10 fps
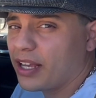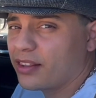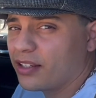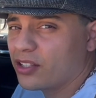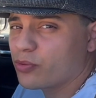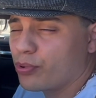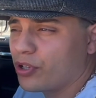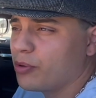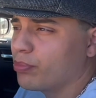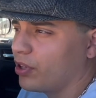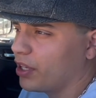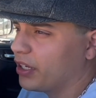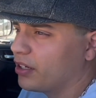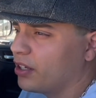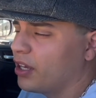I think it's pretty
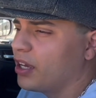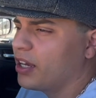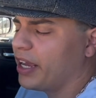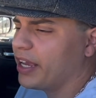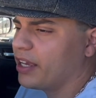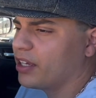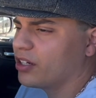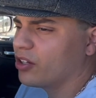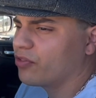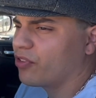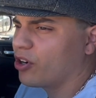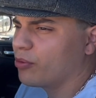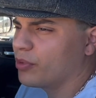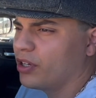plain, and from